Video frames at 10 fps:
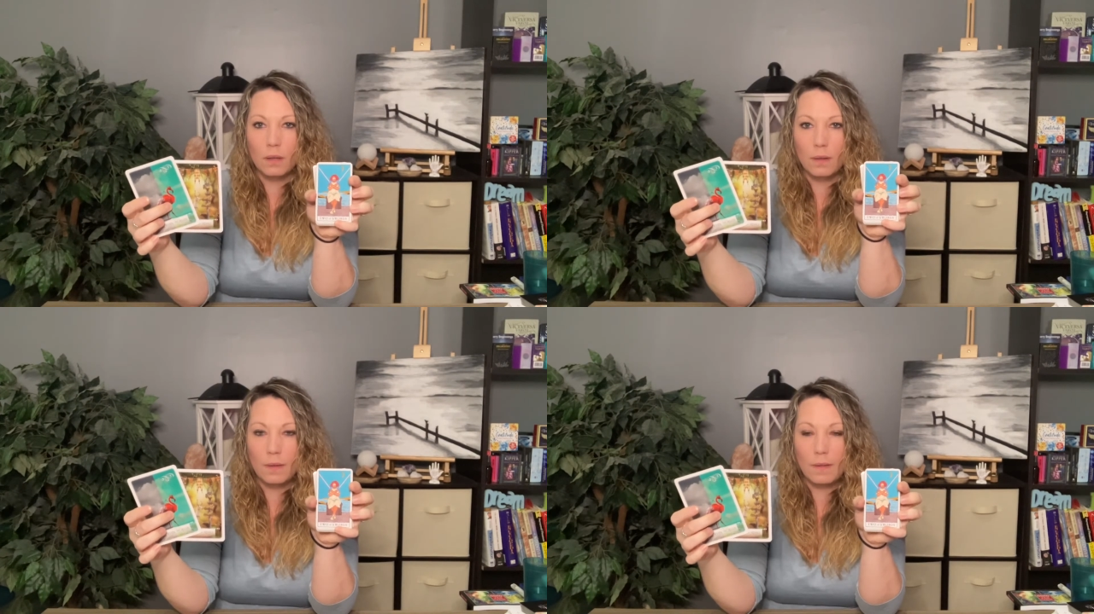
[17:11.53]

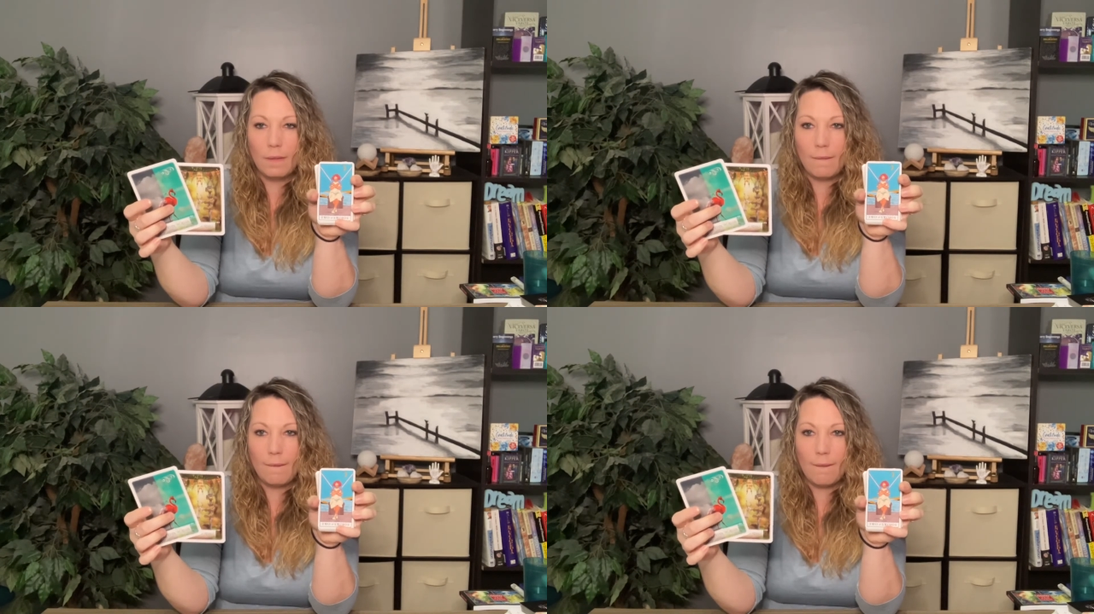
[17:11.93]

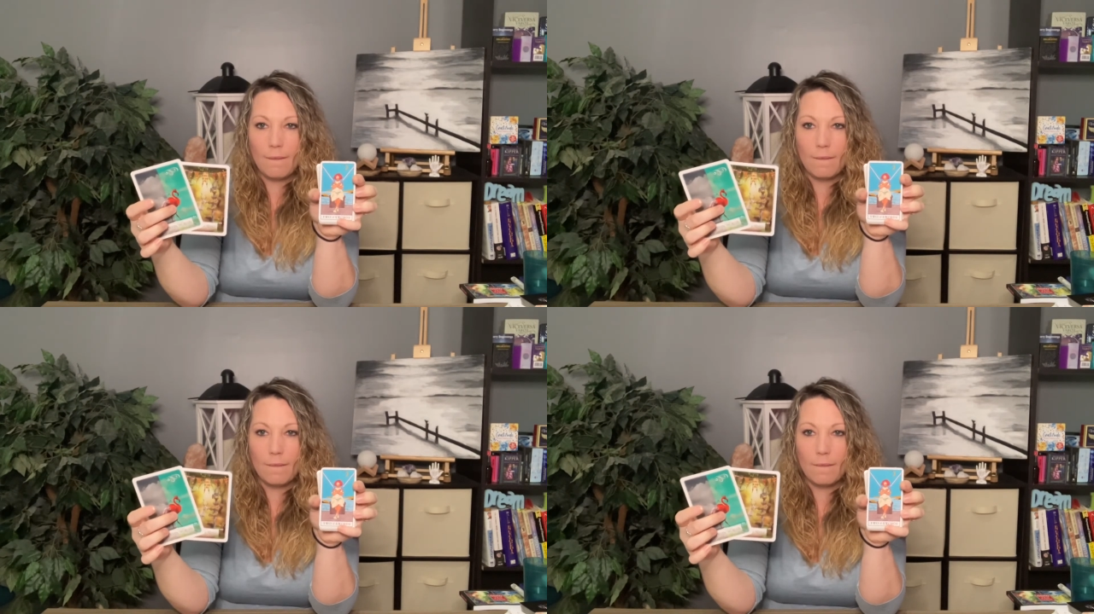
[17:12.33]

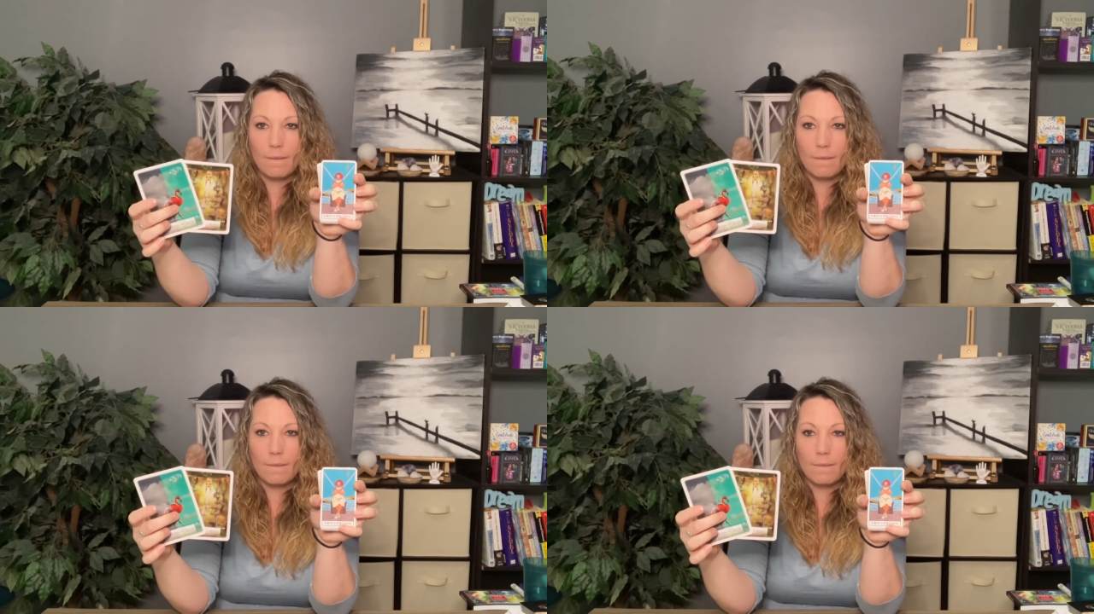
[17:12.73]

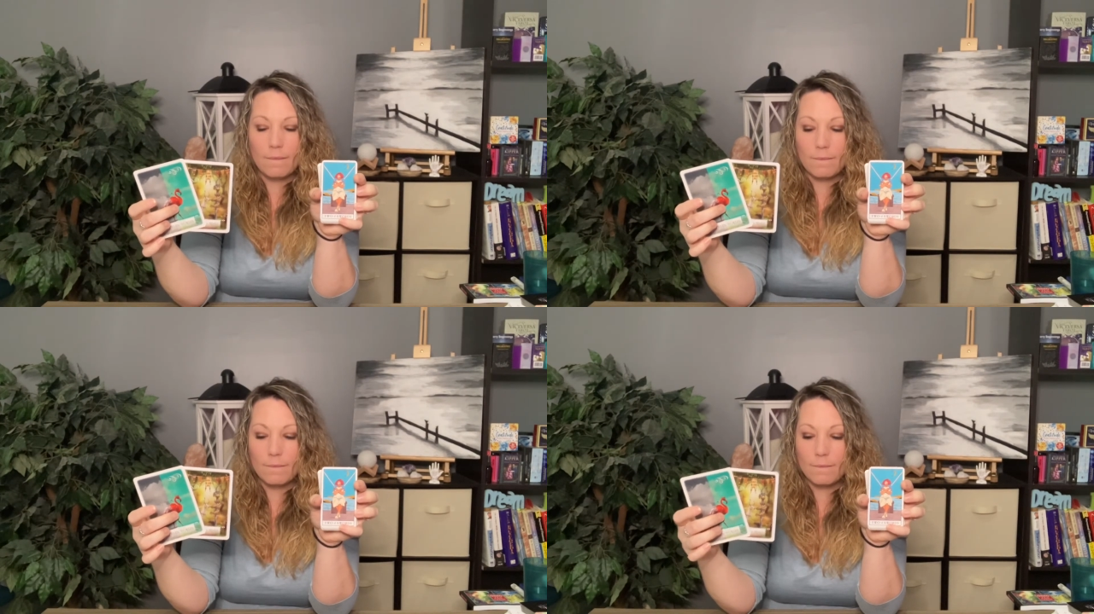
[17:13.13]

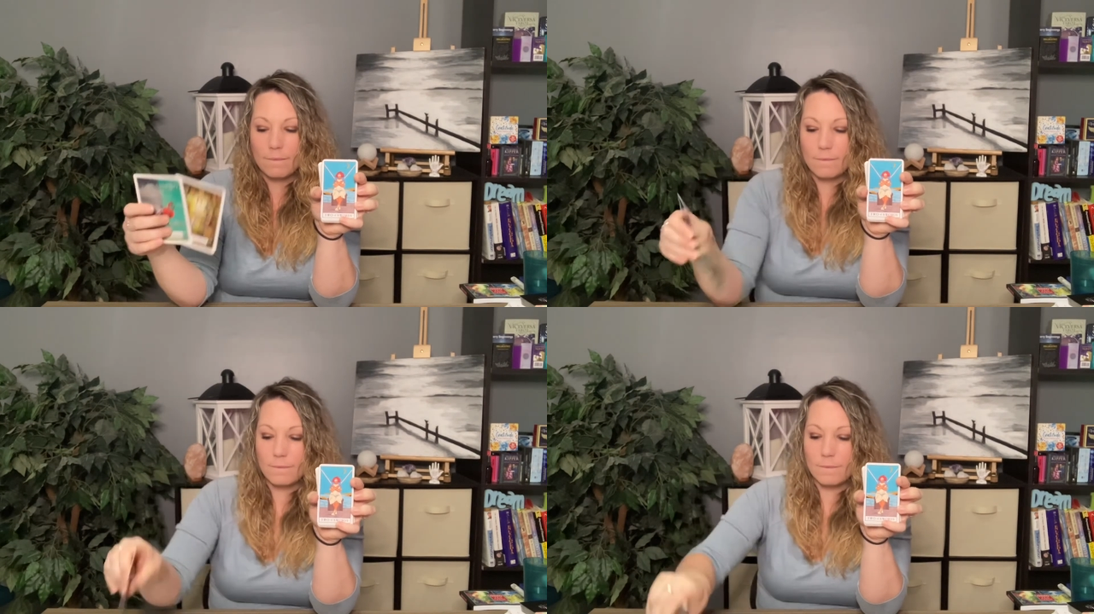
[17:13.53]

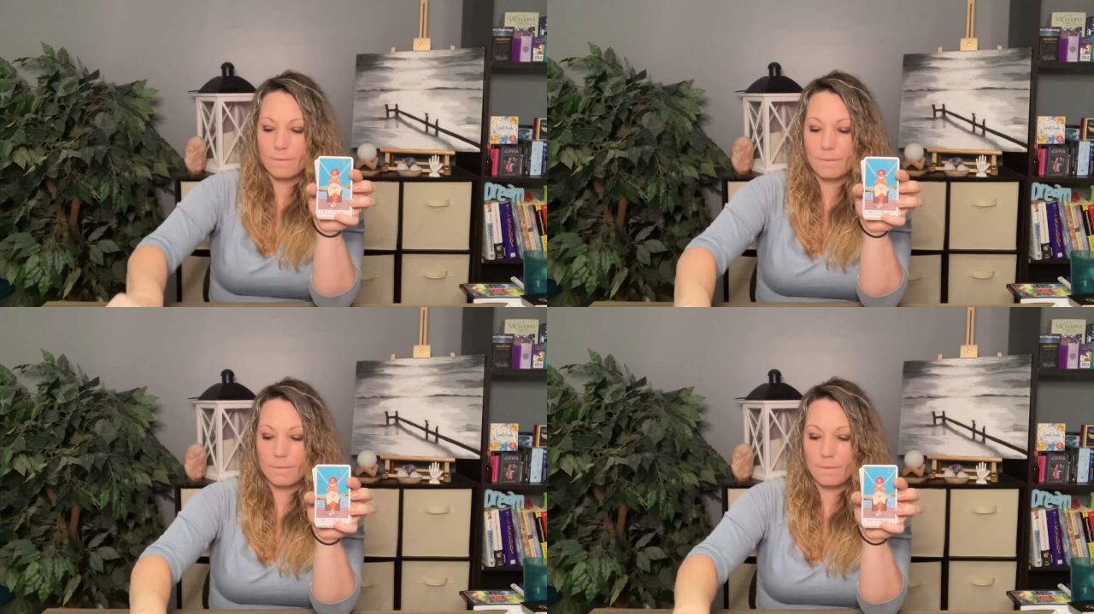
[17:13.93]

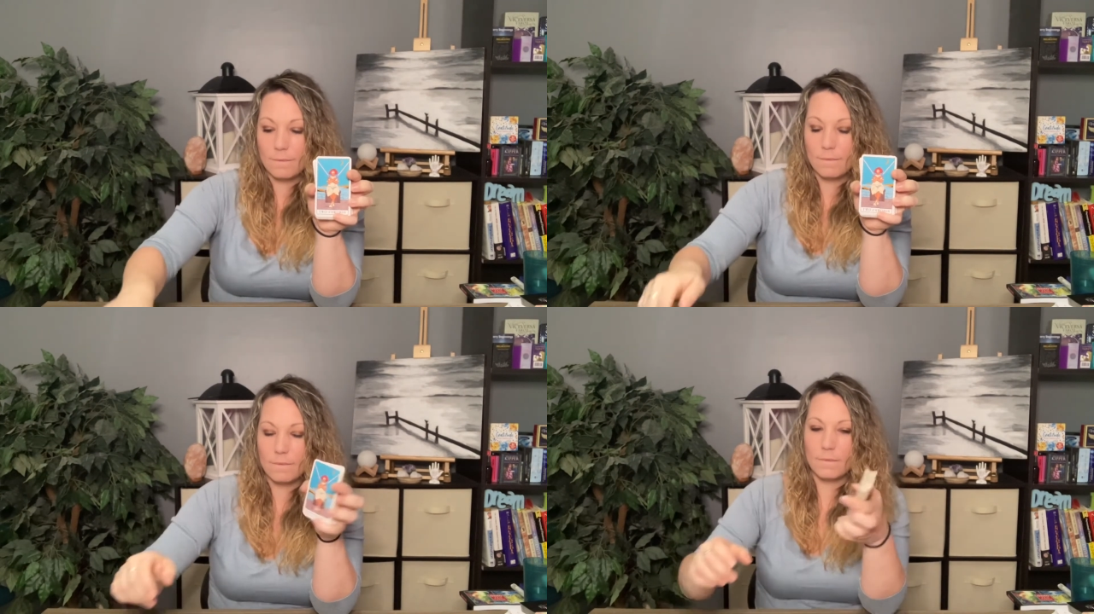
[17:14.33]

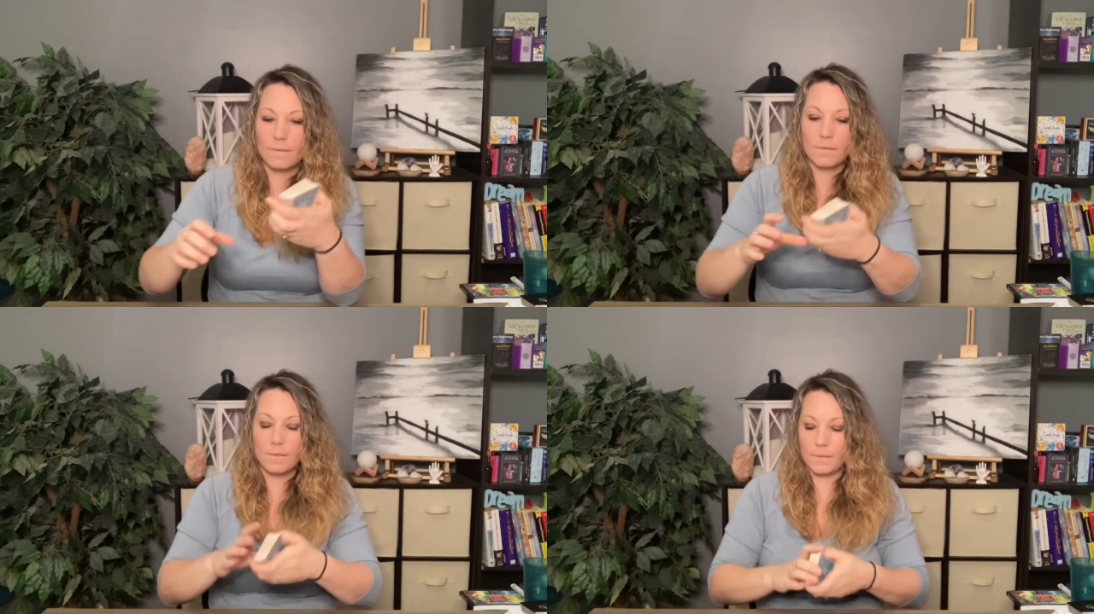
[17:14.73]

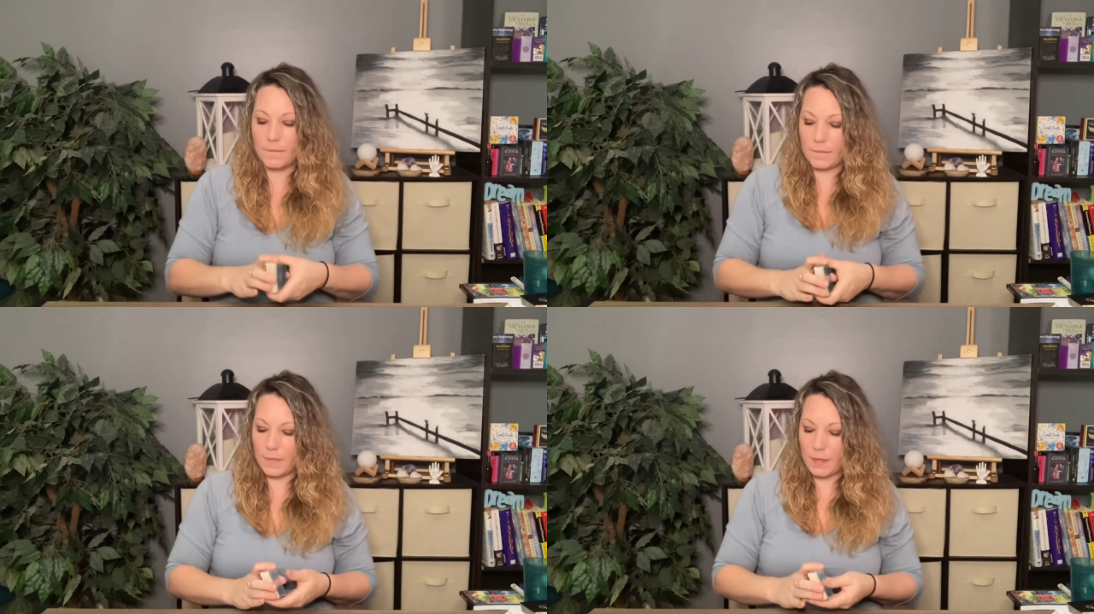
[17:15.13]

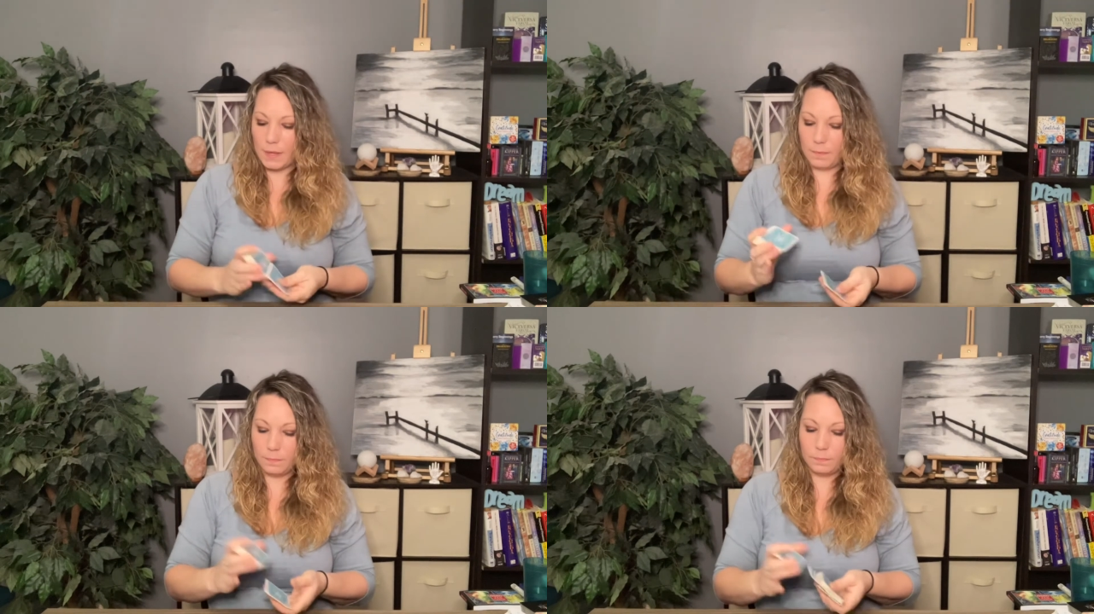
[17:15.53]

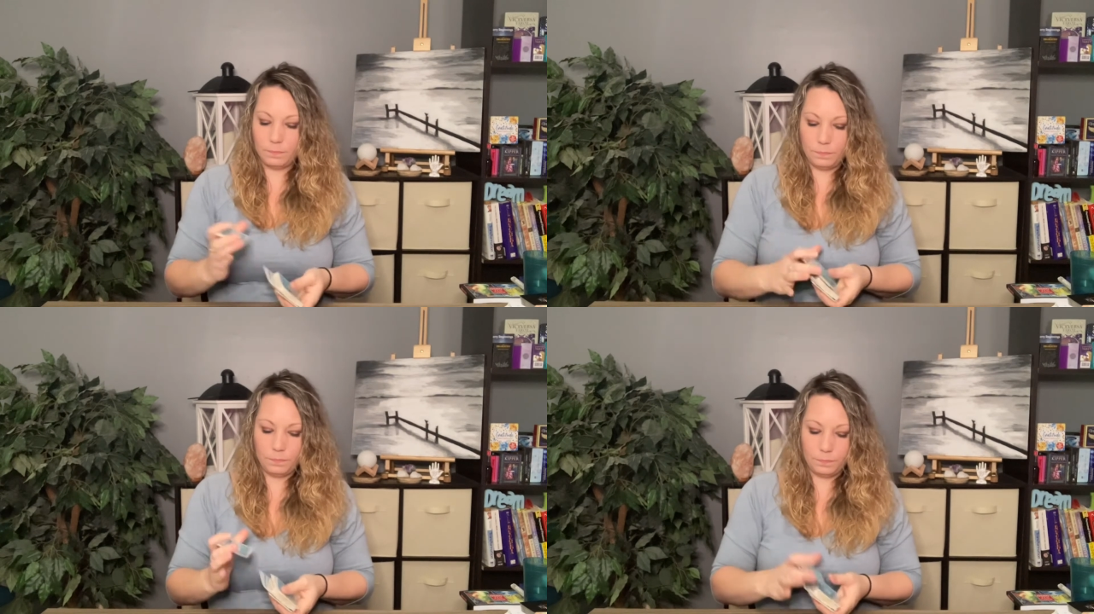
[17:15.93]

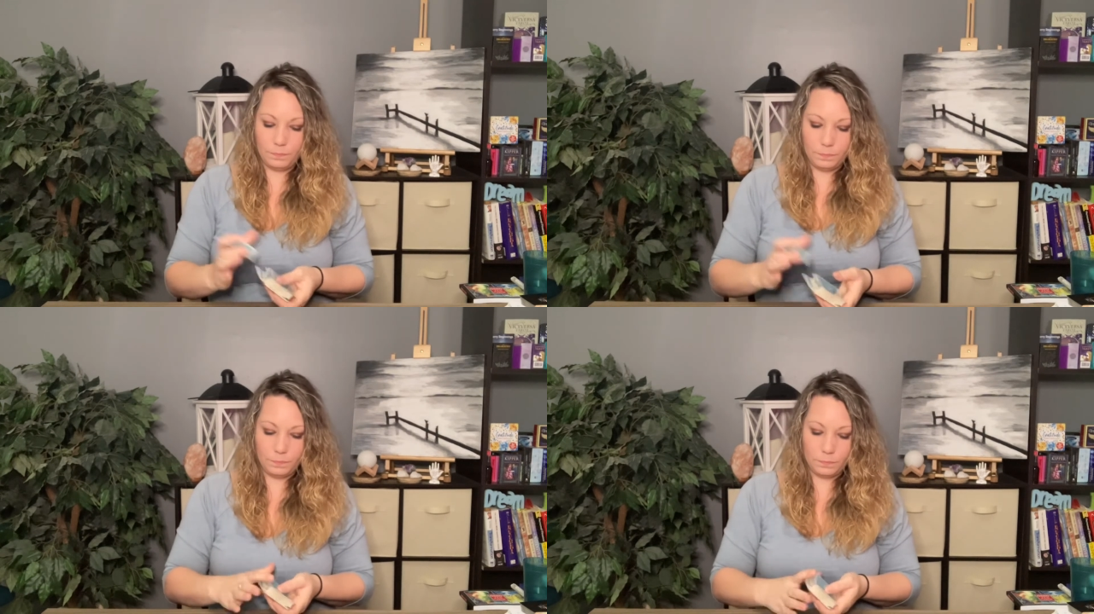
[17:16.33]

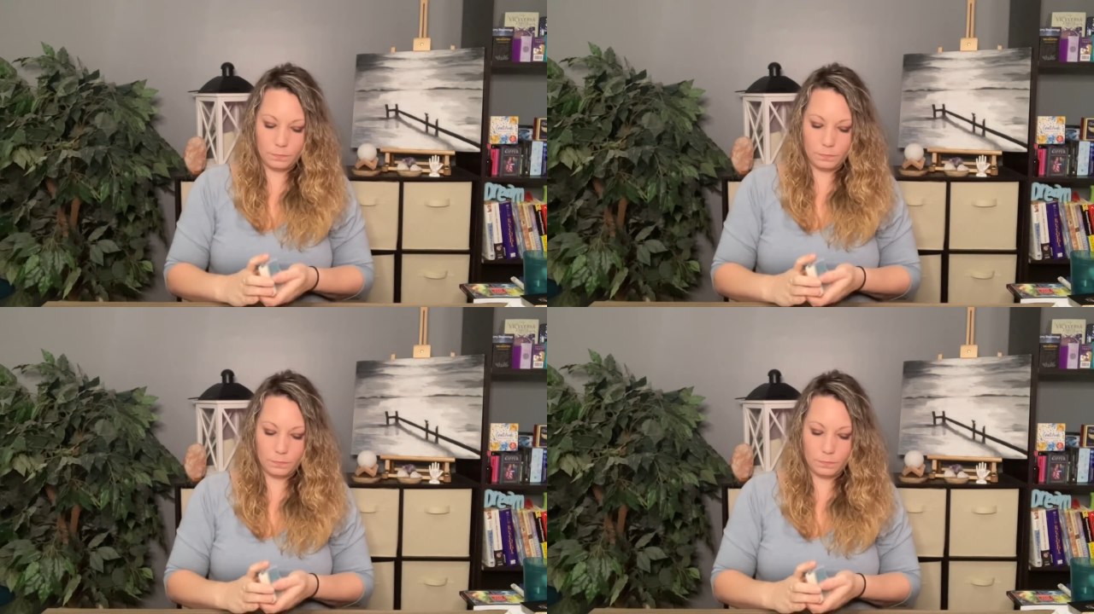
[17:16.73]
(silence)